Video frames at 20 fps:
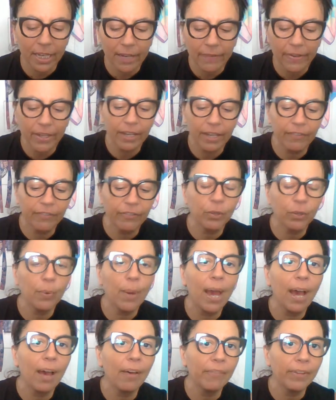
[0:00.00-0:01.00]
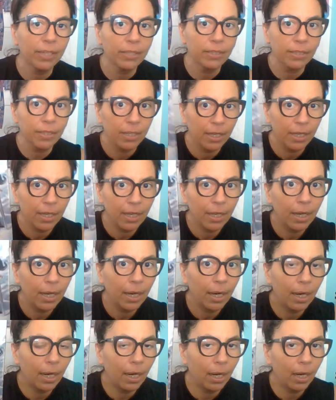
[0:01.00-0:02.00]
Even if you haven't
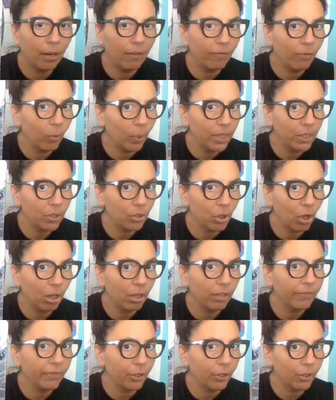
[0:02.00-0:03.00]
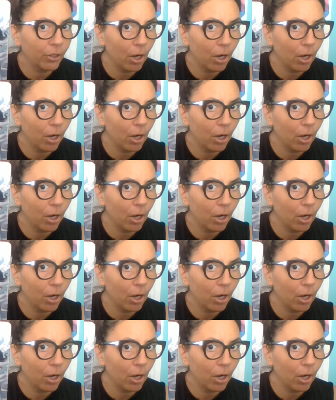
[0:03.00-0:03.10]
voiced all of your